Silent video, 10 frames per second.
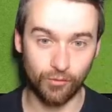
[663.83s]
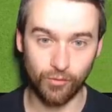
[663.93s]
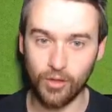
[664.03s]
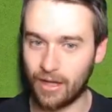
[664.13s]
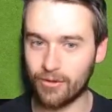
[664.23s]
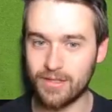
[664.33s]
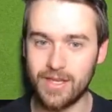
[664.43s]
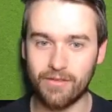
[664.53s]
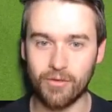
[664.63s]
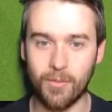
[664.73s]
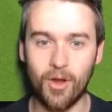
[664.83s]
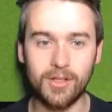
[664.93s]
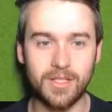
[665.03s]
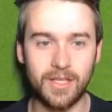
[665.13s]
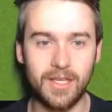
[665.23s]
run out here from
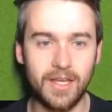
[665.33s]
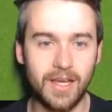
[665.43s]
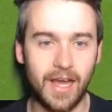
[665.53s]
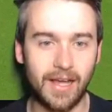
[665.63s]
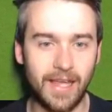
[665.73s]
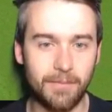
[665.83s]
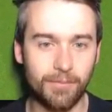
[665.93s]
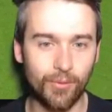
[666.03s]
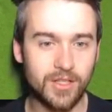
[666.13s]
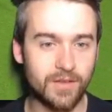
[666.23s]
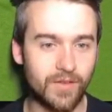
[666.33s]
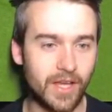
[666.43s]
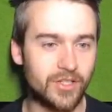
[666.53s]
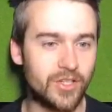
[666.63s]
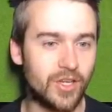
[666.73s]
Hotti. And then
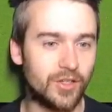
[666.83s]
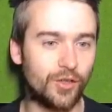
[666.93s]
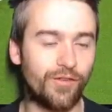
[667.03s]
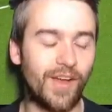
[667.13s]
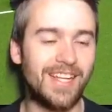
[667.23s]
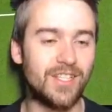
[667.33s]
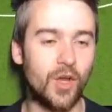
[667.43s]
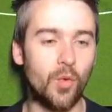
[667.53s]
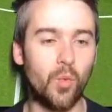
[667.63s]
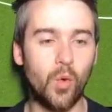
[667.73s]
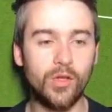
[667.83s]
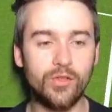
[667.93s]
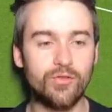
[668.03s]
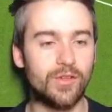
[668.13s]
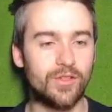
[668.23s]
Brozovic just finds a
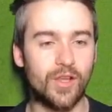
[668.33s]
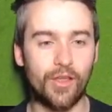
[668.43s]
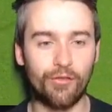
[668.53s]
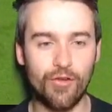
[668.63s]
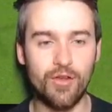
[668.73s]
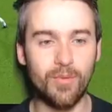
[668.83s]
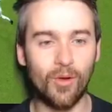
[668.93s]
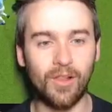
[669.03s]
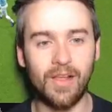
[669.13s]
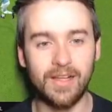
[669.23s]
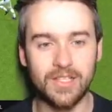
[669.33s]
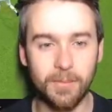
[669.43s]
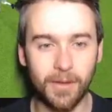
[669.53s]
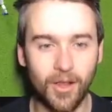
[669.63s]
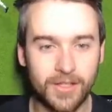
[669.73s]
wondrous through ball to
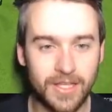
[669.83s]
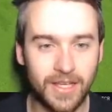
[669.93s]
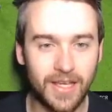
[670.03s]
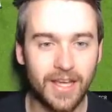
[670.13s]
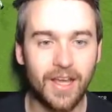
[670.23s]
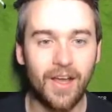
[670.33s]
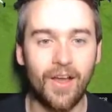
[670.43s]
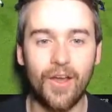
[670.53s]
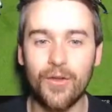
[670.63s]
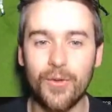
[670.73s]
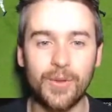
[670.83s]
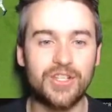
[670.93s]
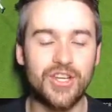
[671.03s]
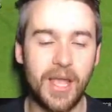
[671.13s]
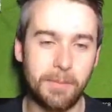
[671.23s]
Belotti, who
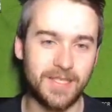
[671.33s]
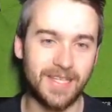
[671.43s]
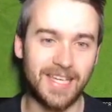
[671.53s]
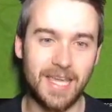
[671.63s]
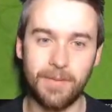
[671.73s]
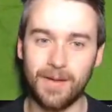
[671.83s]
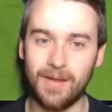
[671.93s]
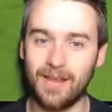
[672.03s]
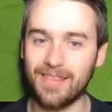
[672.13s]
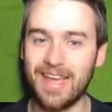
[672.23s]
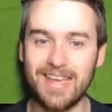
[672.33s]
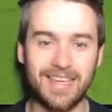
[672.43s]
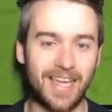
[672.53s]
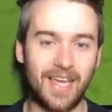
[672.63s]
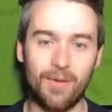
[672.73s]
chips the keeper
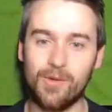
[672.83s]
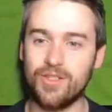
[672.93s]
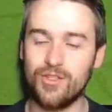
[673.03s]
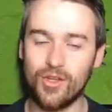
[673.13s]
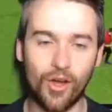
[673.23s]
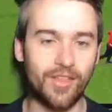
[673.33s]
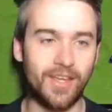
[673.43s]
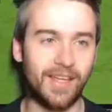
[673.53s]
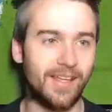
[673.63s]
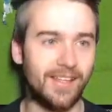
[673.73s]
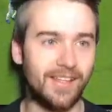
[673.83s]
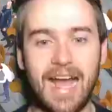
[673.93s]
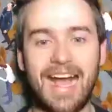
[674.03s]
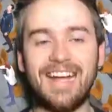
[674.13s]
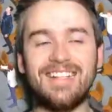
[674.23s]
like it was nothing.
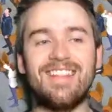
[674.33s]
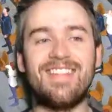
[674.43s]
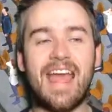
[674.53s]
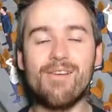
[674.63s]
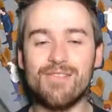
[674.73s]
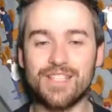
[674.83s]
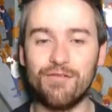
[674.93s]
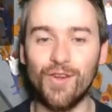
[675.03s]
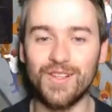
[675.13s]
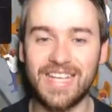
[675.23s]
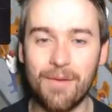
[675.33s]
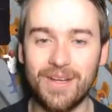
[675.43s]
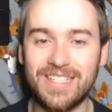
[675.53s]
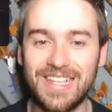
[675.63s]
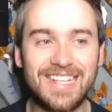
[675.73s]
And there is the full-time
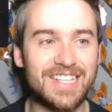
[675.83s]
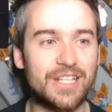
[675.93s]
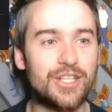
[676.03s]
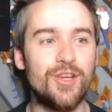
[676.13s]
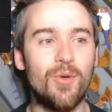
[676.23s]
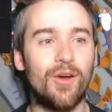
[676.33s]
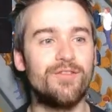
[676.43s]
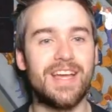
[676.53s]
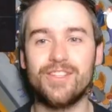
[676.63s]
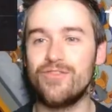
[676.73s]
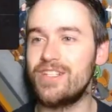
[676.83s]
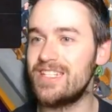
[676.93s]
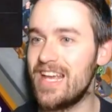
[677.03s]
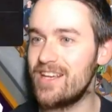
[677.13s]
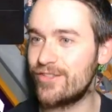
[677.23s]
whistle. It is a 2-1 victory
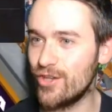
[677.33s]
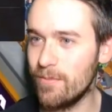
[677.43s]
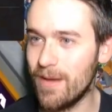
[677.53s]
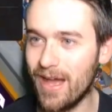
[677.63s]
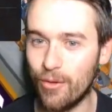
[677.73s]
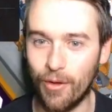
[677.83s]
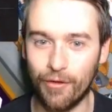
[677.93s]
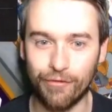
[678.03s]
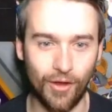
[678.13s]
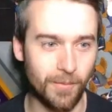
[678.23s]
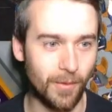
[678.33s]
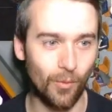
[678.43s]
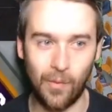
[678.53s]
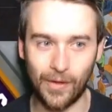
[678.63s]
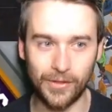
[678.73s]
today. Somehow,
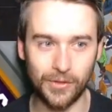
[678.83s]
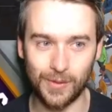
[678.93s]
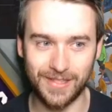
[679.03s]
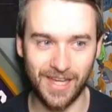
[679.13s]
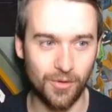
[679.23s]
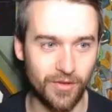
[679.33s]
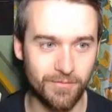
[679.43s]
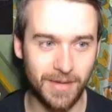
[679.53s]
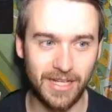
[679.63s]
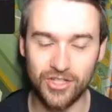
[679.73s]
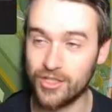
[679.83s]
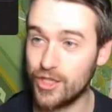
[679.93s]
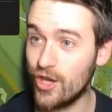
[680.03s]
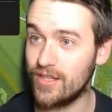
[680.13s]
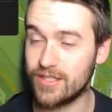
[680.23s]
from 1 goal down, we've managed to
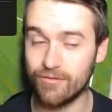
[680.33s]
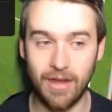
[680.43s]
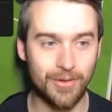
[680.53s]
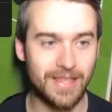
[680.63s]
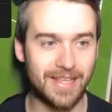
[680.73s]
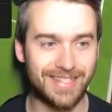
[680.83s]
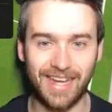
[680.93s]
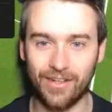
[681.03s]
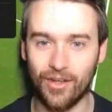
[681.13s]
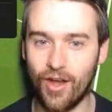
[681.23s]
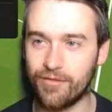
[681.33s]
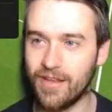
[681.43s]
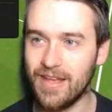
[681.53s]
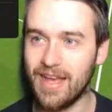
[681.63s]
turn this around in the second half.